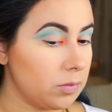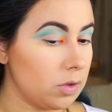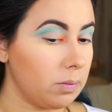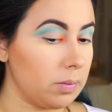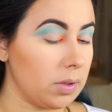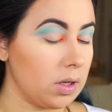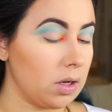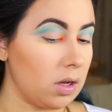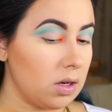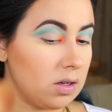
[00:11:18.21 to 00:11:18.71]
Oh
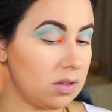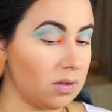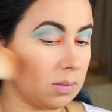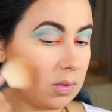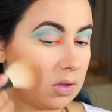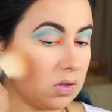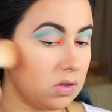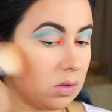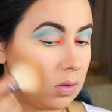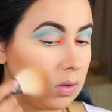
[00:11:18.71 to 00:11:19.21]
my god, it
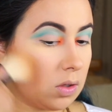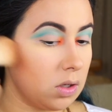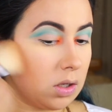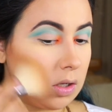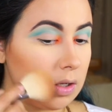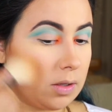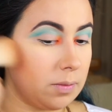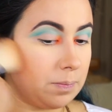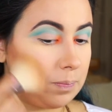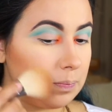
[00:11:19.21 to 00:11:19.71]
smells so
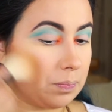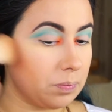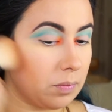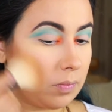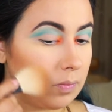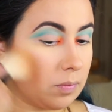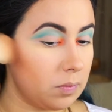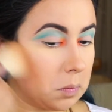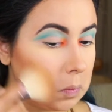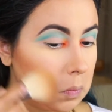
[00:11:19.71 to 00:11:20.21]
good.
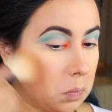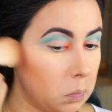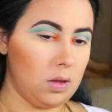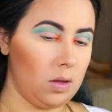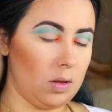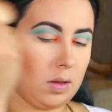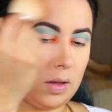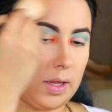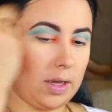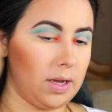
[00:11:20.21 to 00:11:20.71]

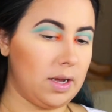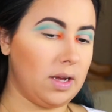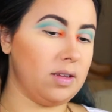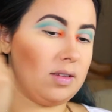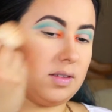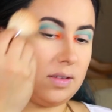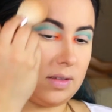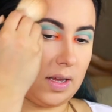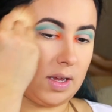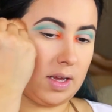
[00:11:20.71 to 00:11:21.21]
Like I
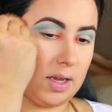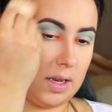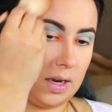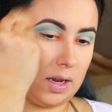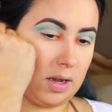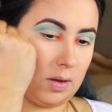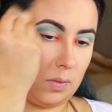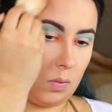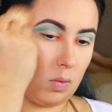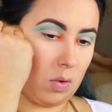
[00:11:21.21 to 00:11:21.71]

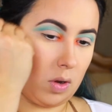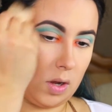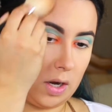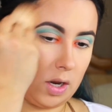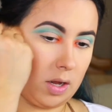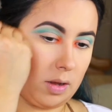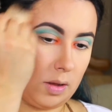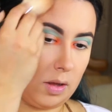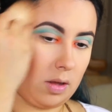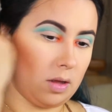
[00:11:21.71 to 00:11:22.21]
said, I
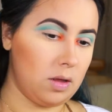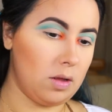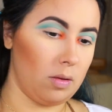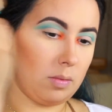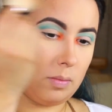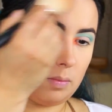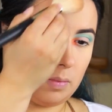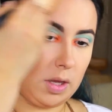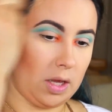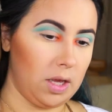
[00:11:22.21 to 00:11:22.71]
want to
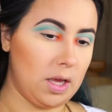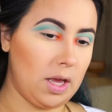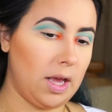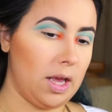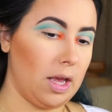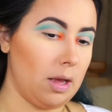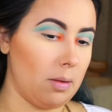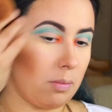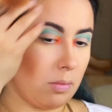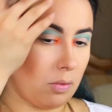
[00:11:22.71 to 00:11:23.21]
be
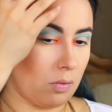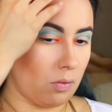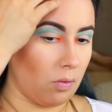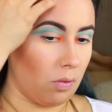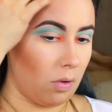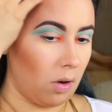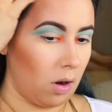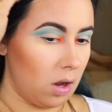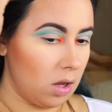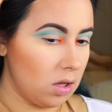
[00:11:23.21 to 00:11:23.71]
a
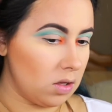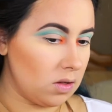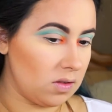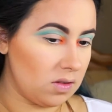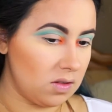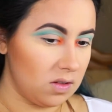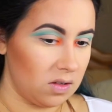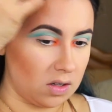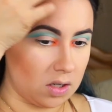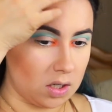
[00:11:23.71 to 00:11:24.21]

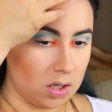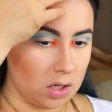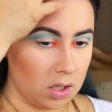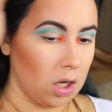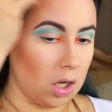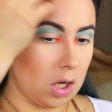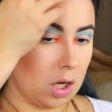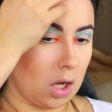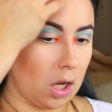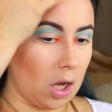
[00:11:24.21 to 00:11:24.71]
bronzed
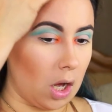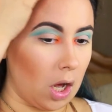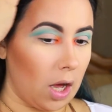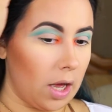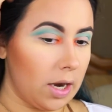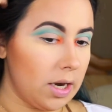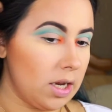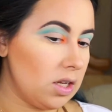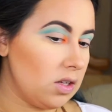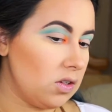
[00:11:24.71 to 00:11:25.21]

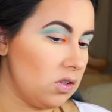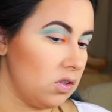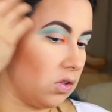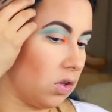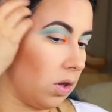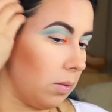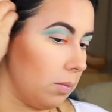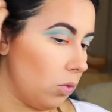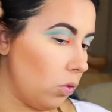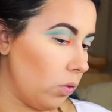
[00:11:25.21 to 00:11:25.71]
goddess.
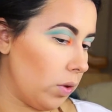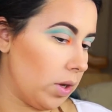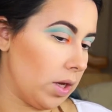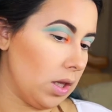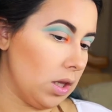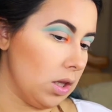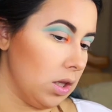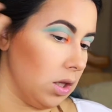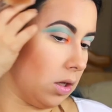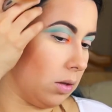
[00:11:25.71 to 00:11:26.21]
So I'm going
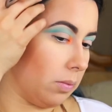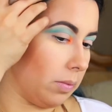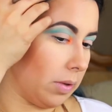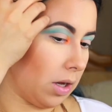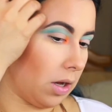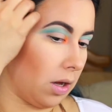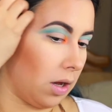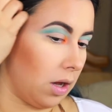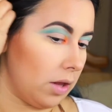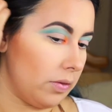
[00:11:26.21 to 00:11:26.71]
a little
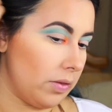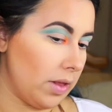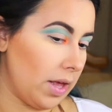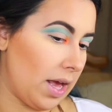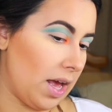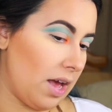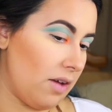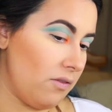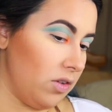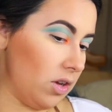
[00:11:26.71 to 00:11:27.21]
bit on the
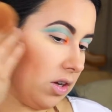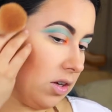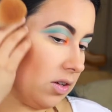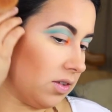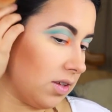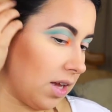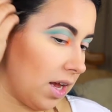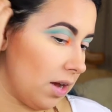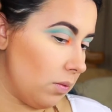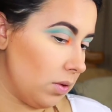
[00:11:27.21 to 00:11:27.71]
heavier
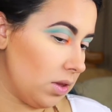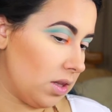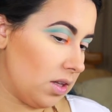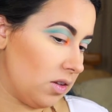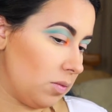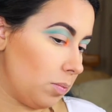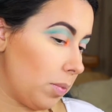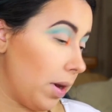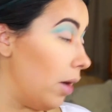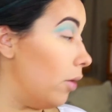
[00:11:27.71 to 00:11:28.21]
side with
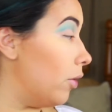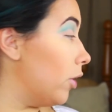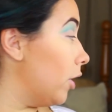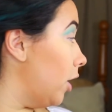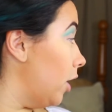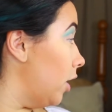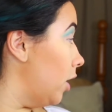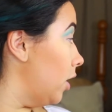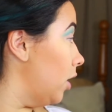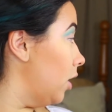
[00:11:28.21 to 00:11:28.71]
this
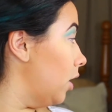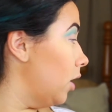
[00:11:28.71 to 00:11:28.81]
powder.